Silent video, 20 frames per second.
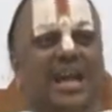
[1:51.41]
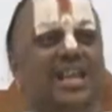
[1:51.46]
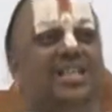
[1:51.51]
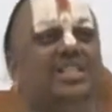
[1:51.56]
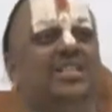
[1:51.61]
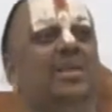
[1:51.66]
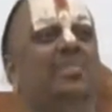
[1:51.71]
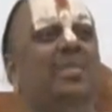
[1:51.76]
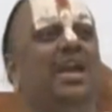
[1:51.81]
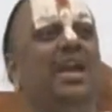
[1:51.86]

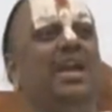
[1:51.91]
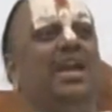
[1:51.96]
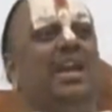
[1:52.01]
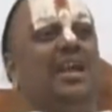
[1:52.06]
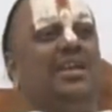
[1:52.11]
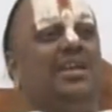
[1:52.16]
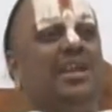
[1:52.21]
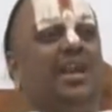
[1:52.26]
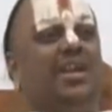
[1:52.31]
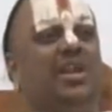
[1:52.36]
just being
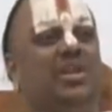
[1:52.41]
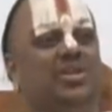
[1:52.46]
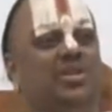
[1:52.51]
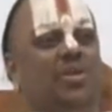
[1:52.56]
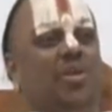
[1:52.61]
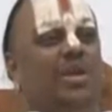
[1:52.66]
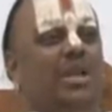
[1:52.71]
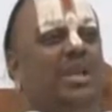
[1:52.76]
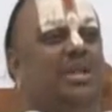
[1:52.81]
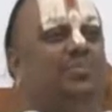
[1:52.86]
inert like
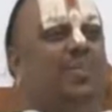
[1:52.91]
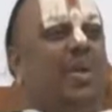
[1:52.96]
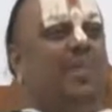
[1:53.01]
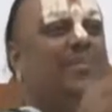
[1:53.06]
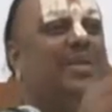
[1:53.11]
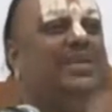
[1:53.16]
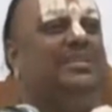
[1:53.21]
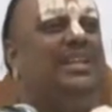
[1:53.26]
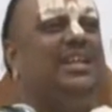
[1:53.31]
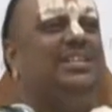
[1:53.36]
a stone is
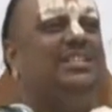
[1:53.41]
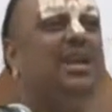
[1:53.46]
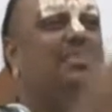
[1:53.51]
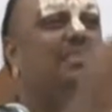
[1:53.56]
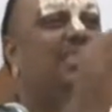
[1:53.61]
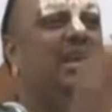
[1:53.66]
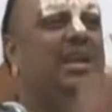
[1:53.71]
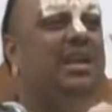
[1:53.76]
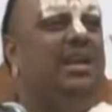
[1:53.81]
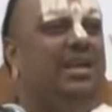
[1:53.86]
purposeless
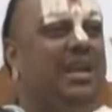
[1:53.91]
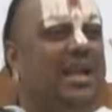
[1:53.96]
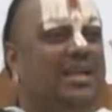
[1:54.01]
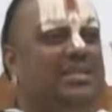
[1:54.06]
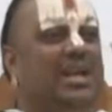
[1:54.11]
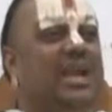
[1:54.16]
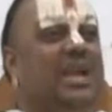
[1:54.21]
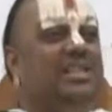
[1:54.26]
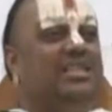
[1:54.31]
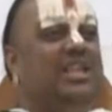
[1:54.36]
and
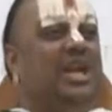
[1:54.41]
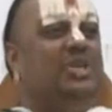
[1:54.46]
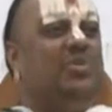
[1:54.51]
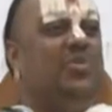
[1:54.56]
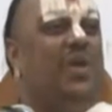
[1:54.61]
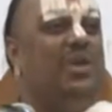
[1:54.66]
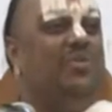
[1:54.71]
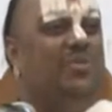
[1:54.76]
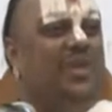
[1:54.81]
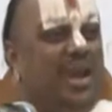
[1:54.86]
meaningless.
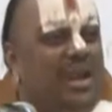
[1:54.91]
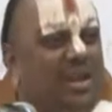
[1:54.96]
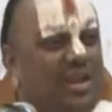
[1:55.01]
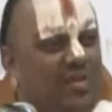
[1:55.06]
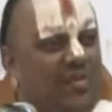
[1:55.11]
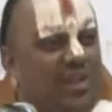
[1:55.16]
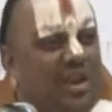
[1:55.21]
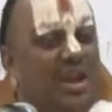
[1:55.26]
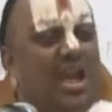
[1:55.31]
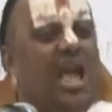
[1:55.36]
That's what we
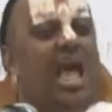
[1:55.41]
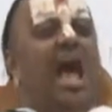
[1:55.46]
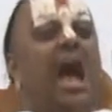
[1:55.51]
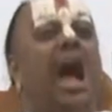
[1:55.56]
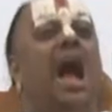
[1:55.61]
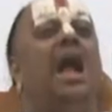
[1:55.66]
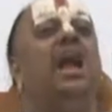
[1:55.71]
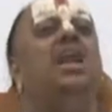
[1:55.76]
are living.